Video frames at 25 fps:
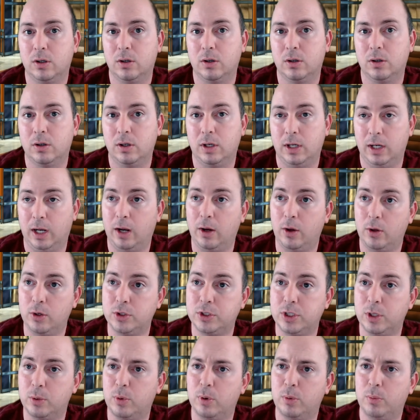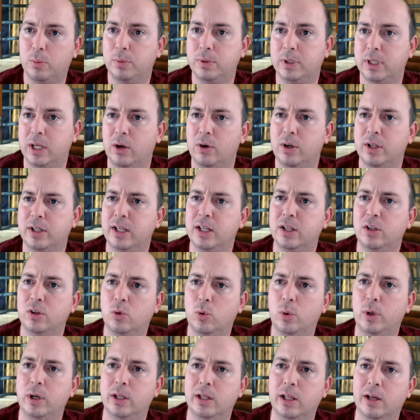And I know you say, well, they already did in
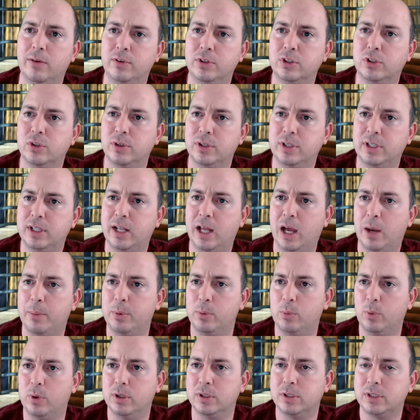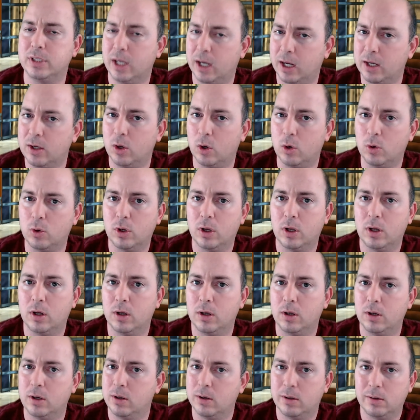2011, so it did happen once. Yeah, I know.
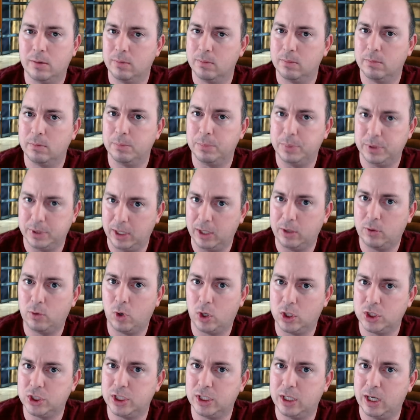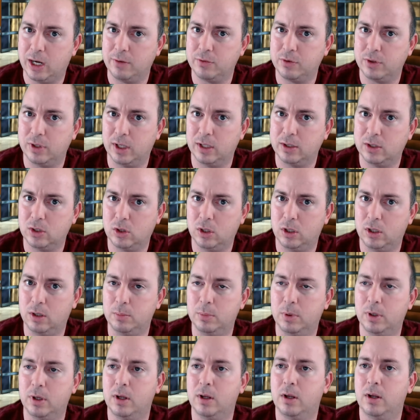But they crushed it after that, the club.
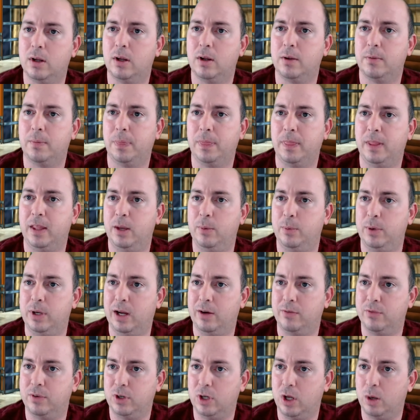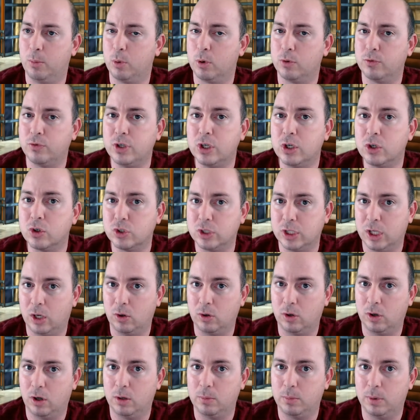And we have a number of years now
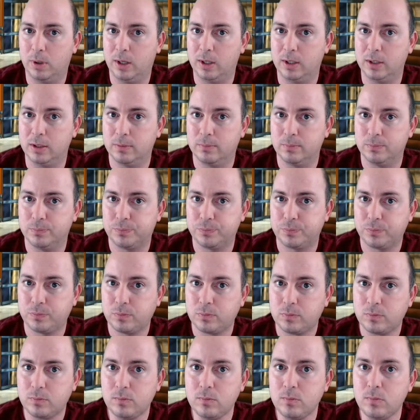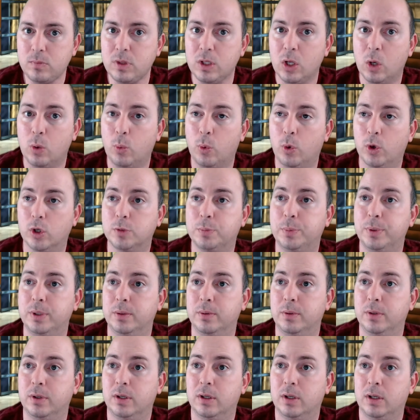gone by where it's
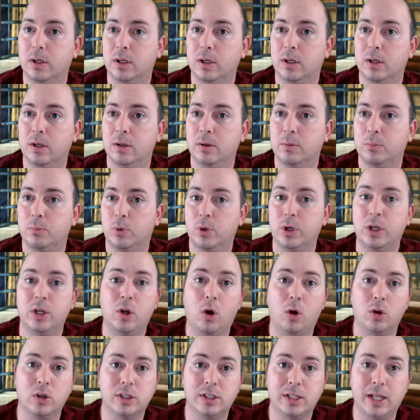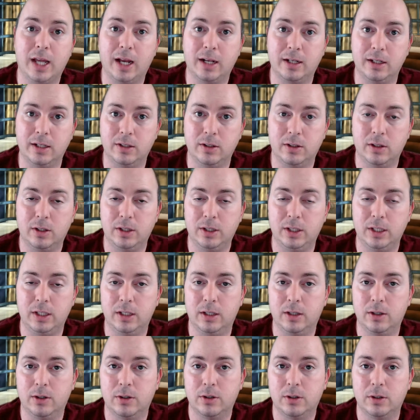been pretty darn stagnant in
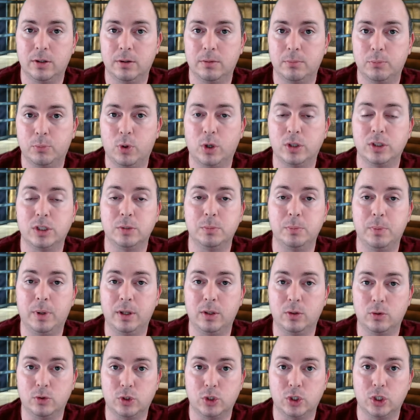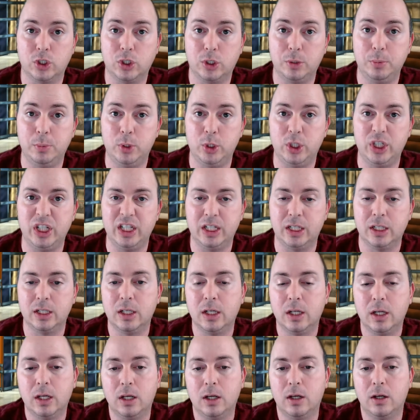the precious metals community
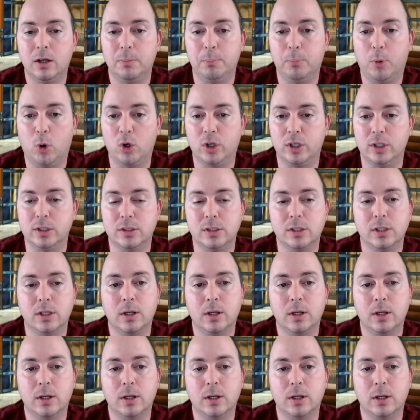markets.